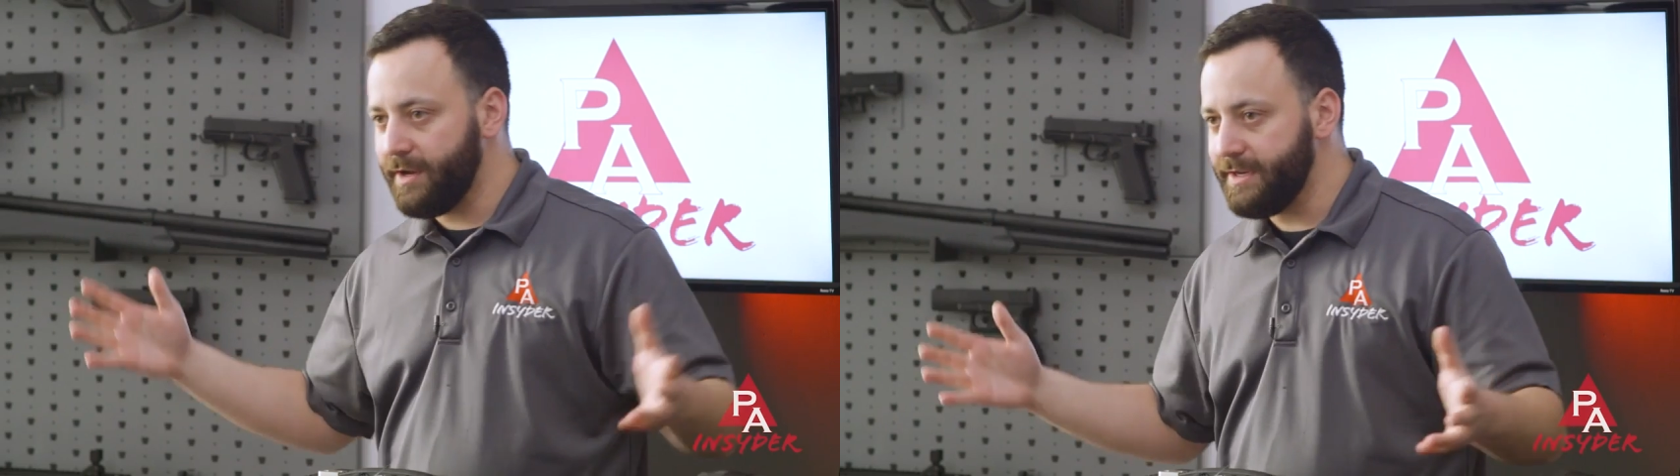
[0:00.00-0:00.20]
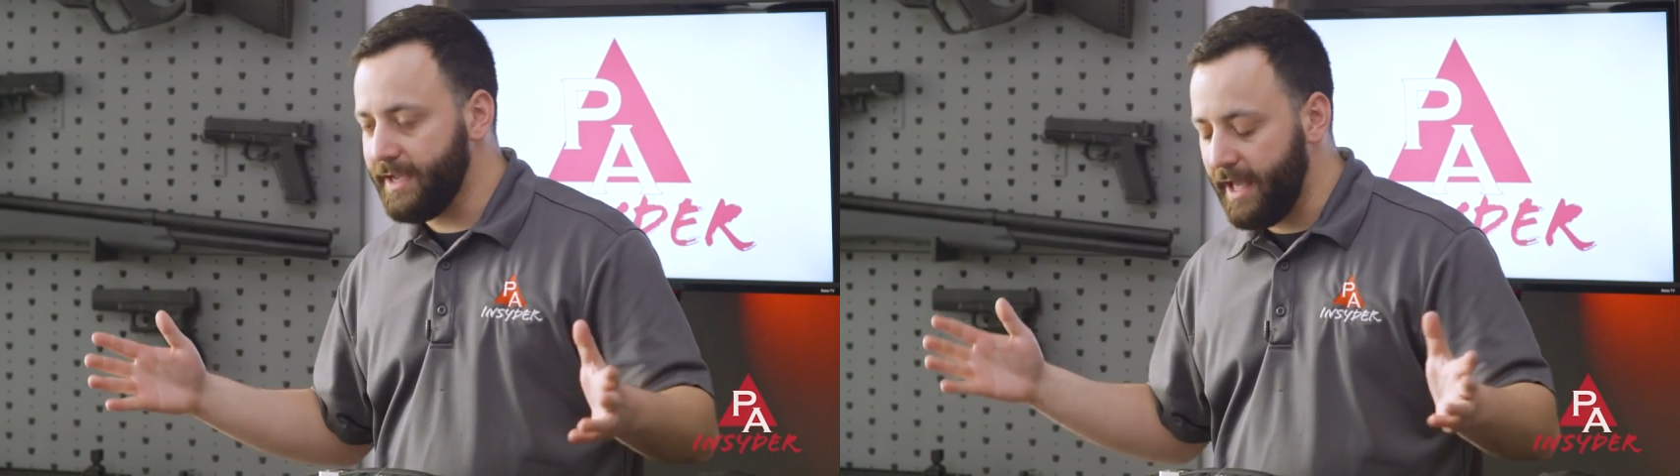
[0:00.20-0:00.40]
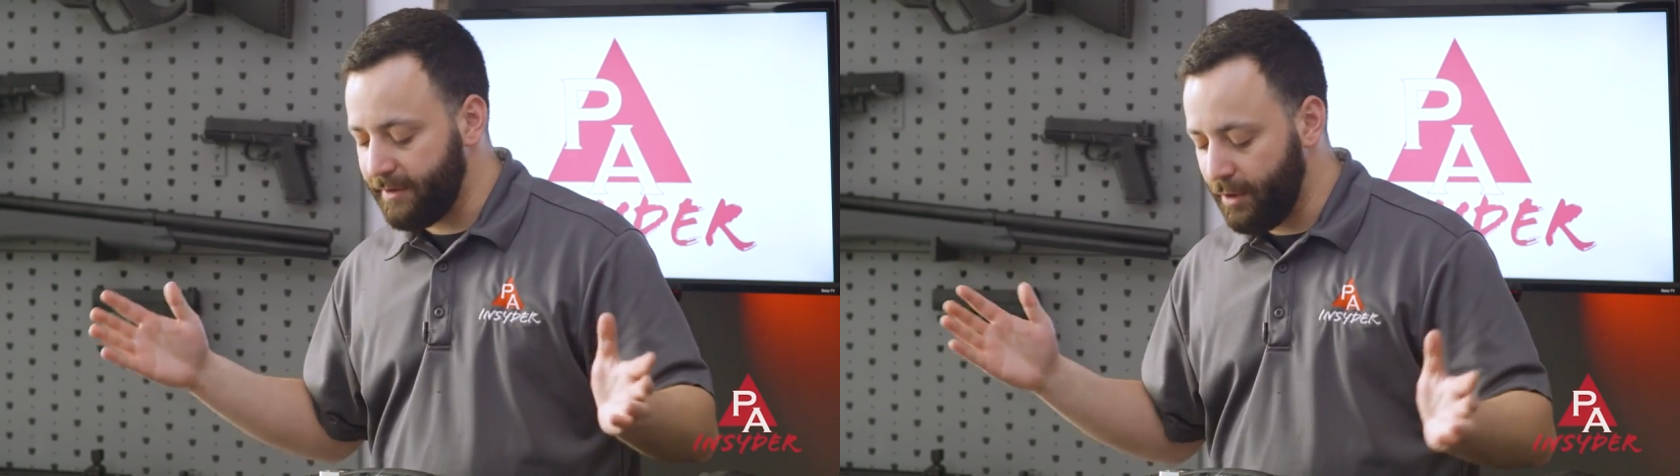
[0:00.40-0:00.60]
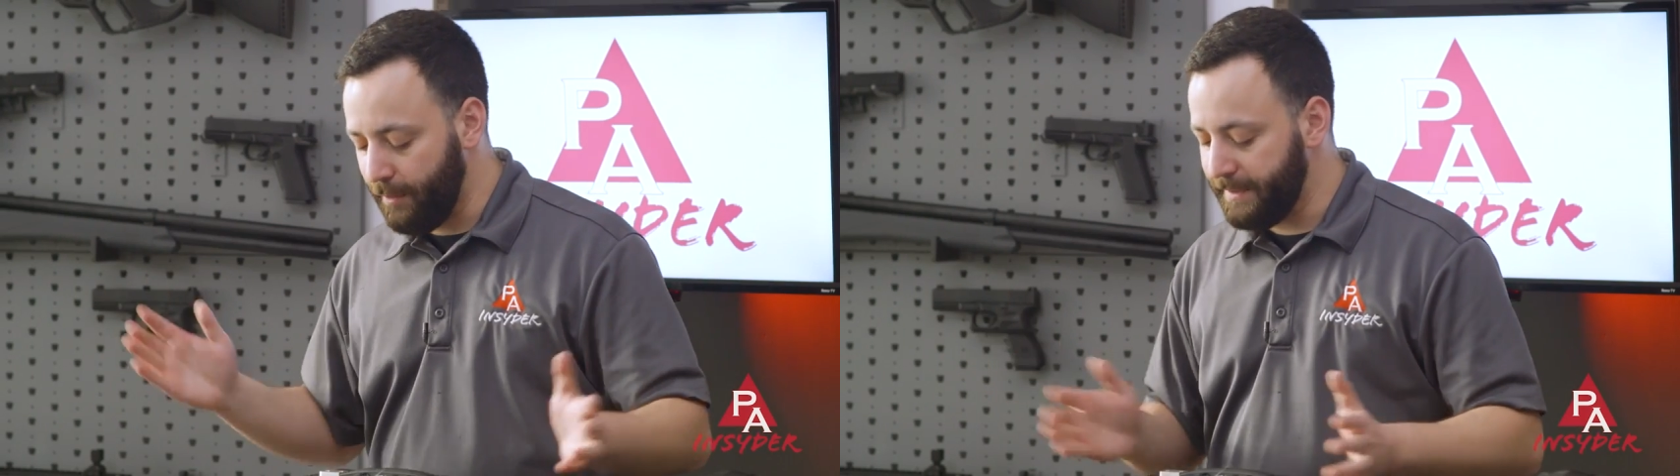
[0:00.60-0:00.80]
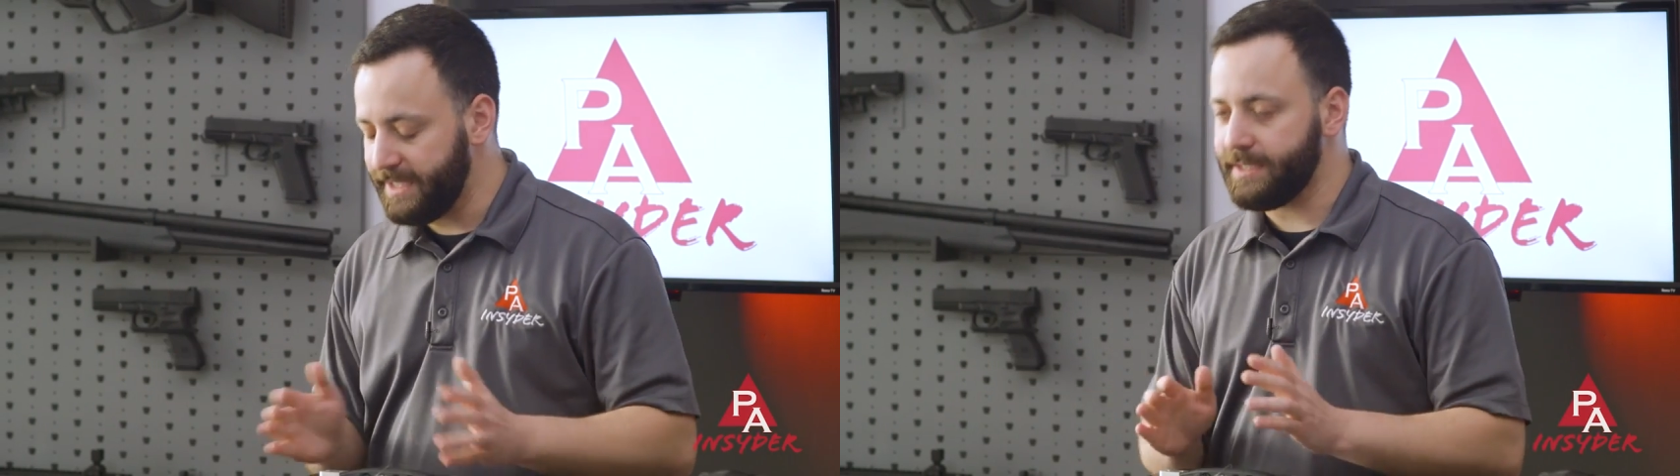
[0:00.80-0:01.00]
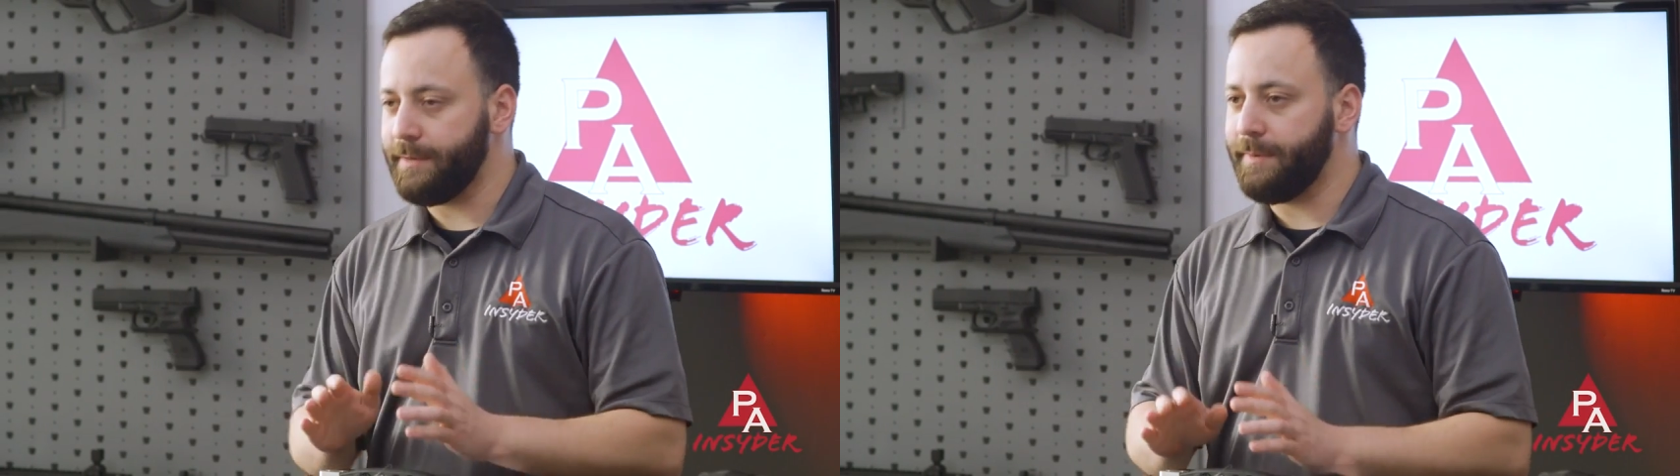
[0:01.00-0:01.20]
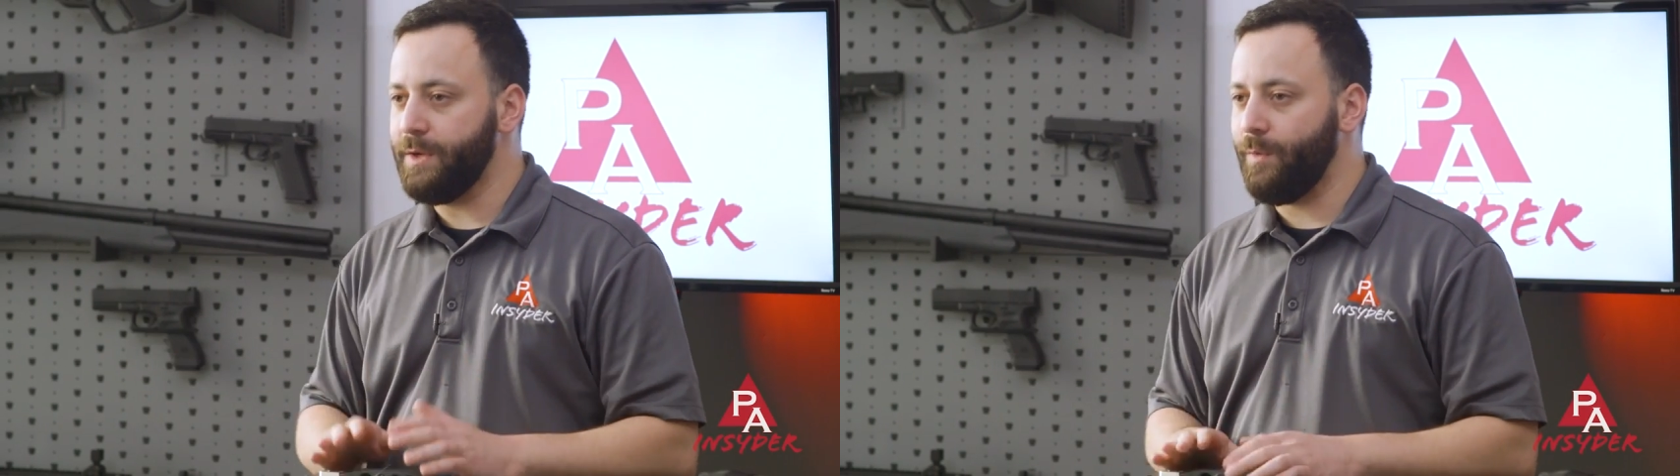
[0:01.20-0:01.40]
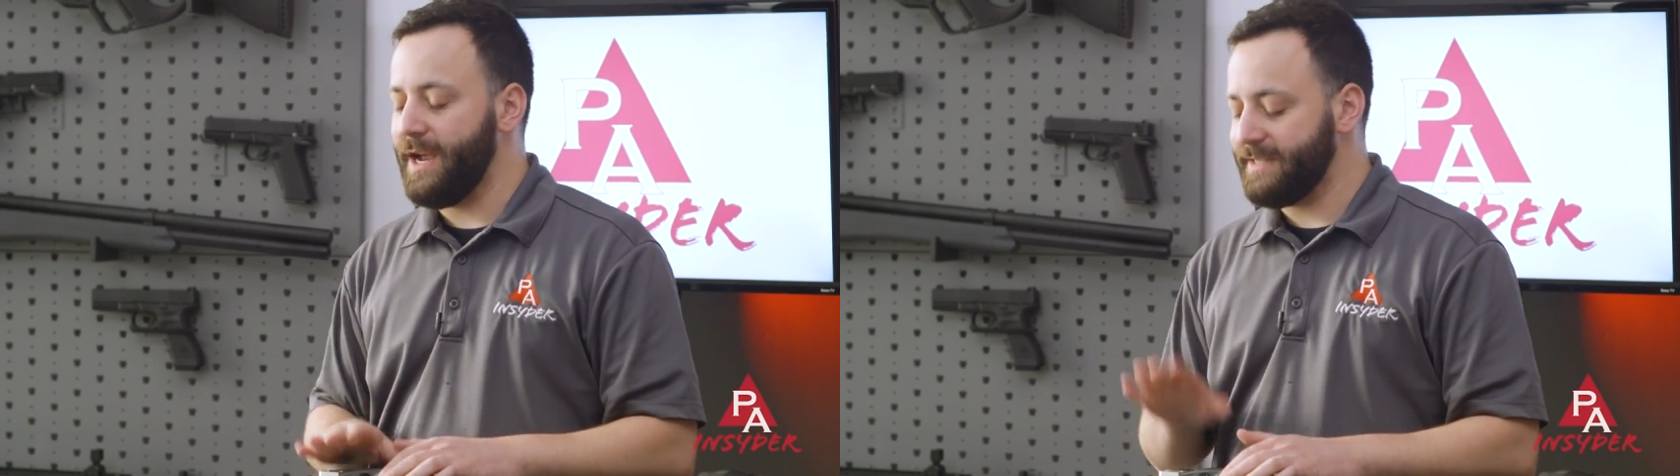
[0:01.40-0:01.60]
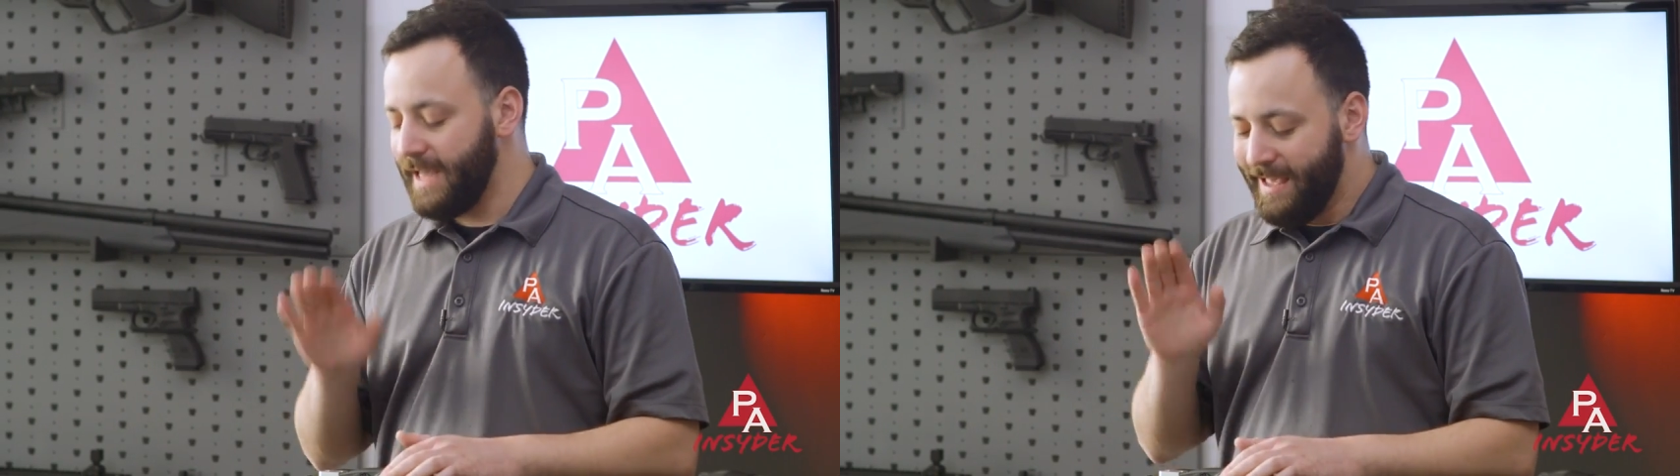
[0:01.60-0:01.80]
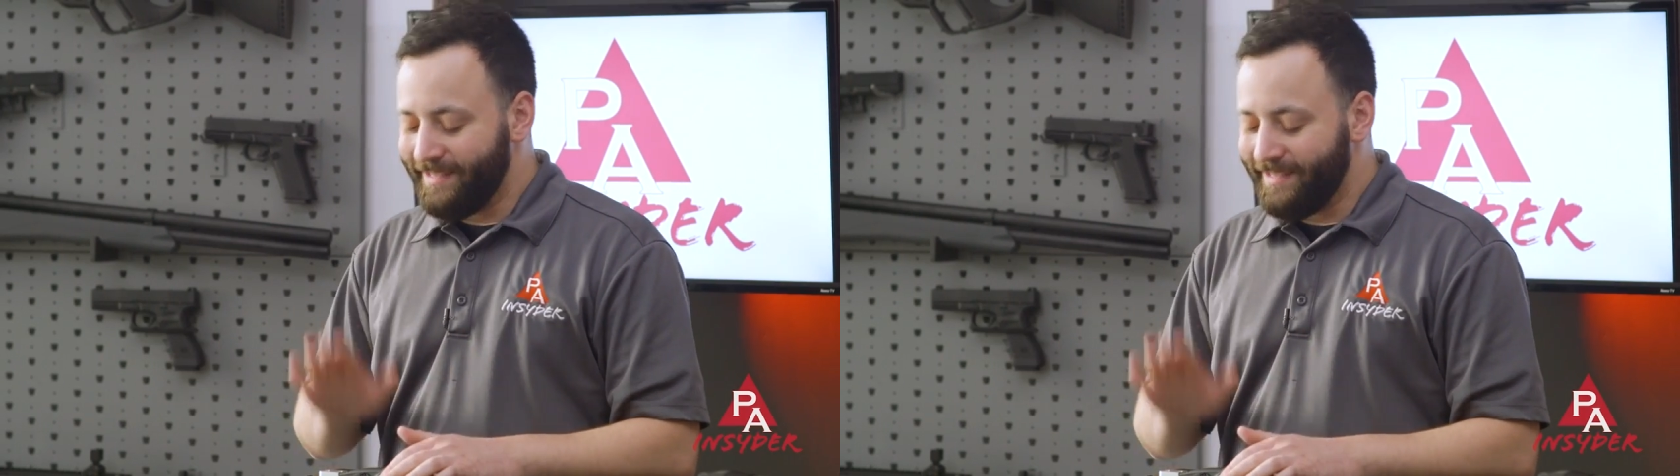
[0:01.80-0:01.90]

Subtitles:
gun you got at home PCP-wise.